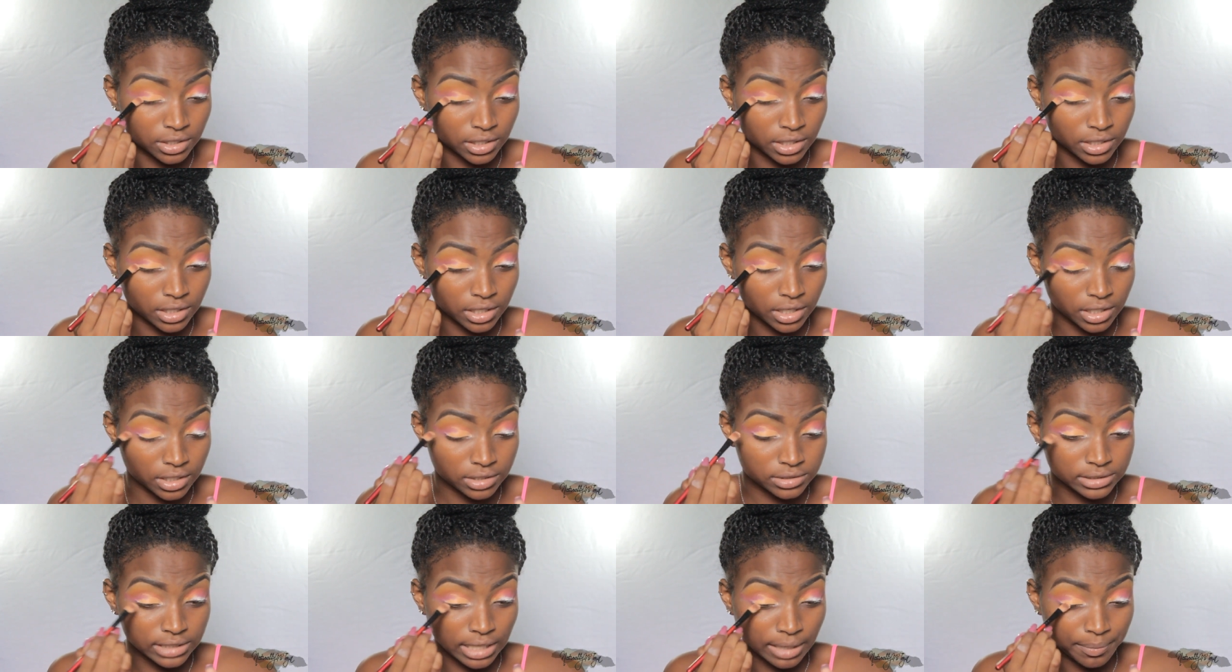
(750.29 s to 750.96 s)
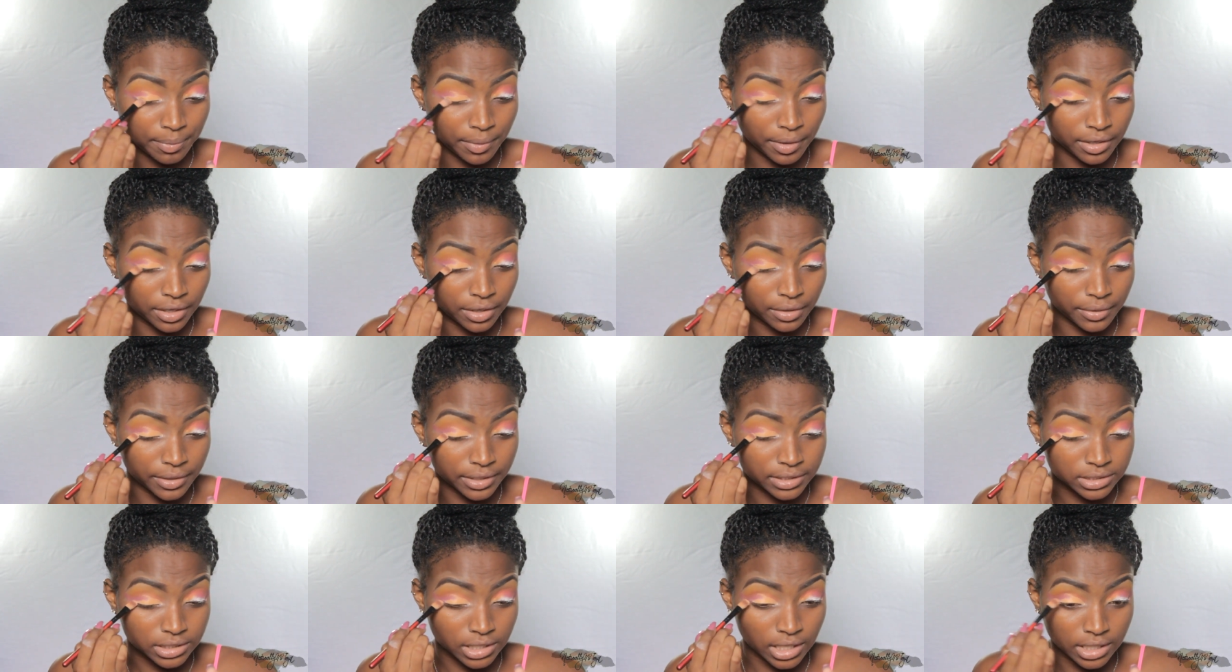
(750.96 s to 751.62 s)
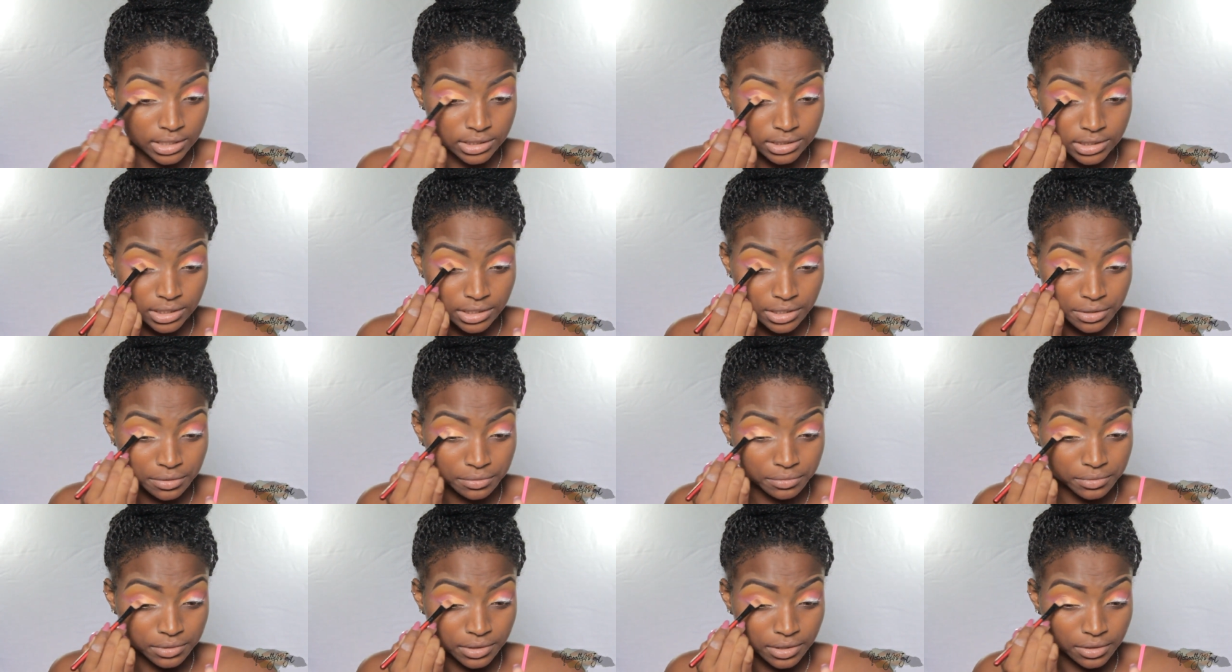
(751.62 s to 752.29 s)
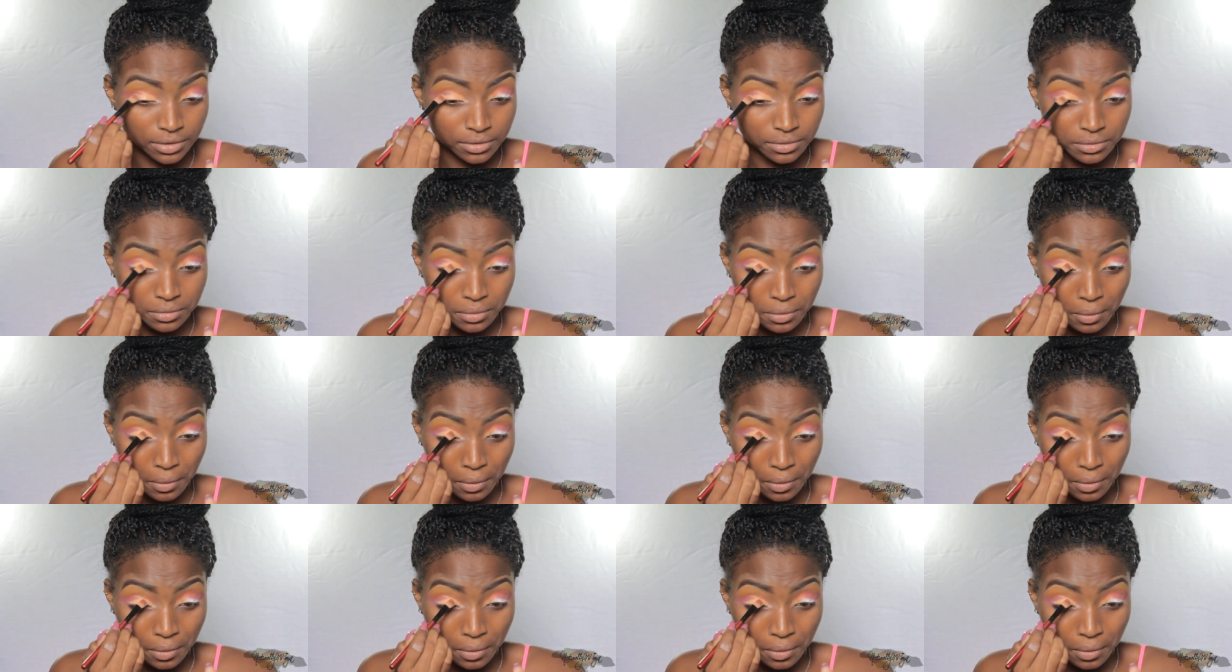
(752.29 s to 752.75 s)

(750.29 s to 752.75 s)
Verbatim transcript: You're either gonna stop or you're going to continue. You know.